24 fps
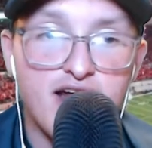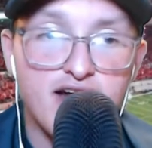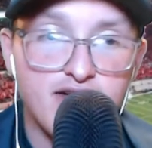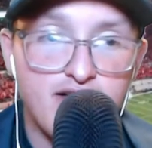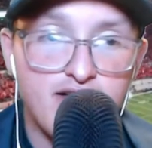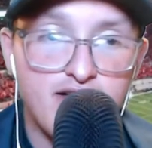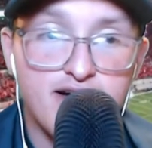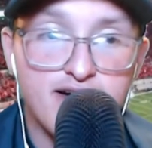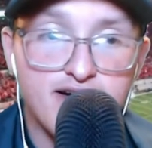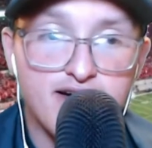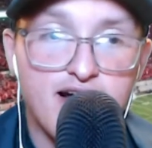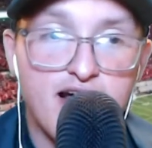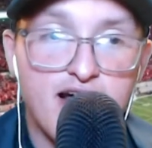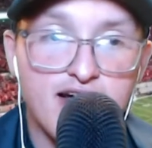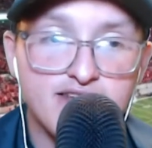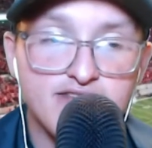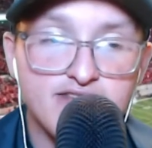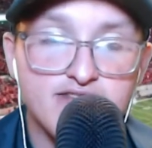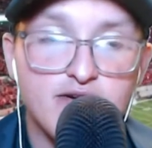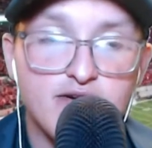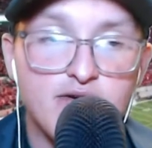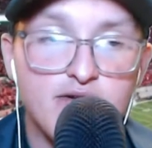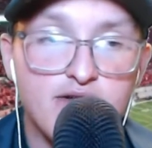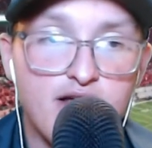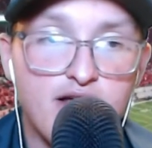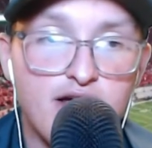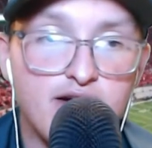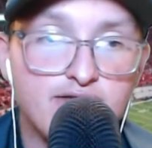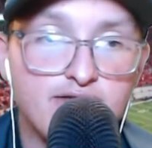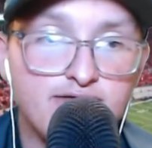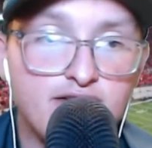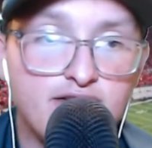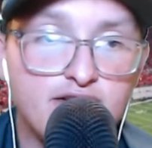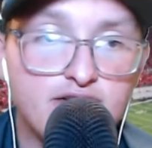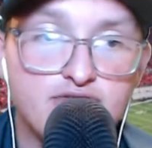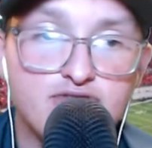lot of guys go to the
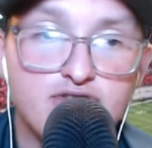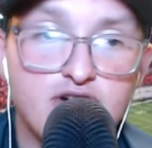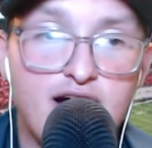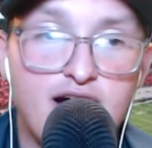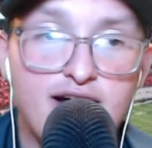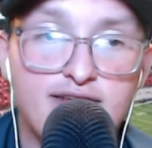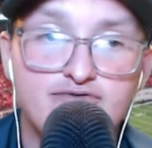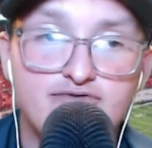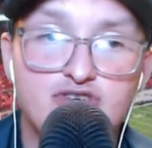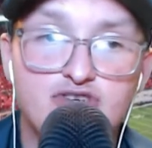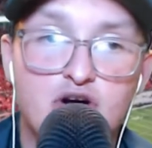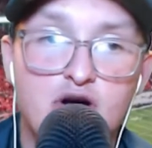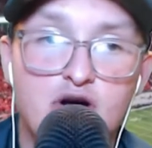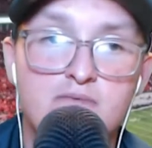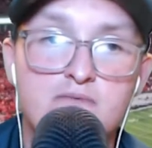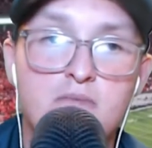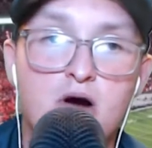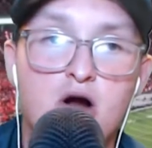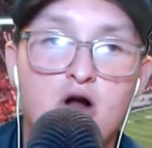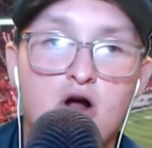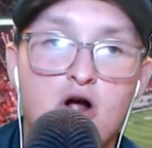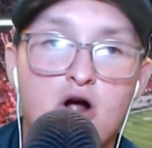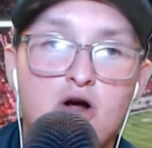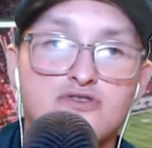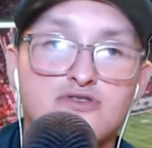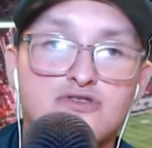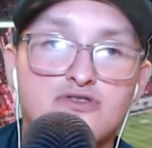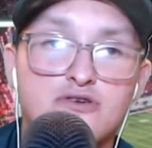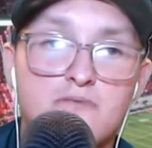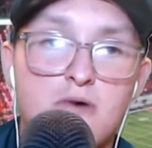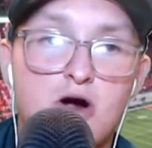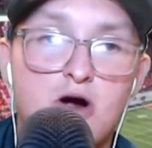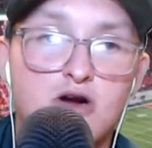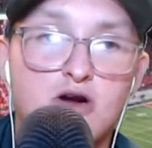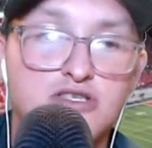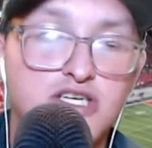NFL draft: Joe Burrow,
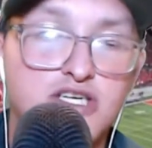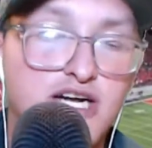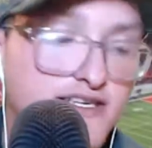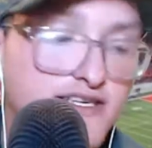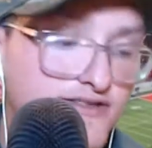Jamar Chase,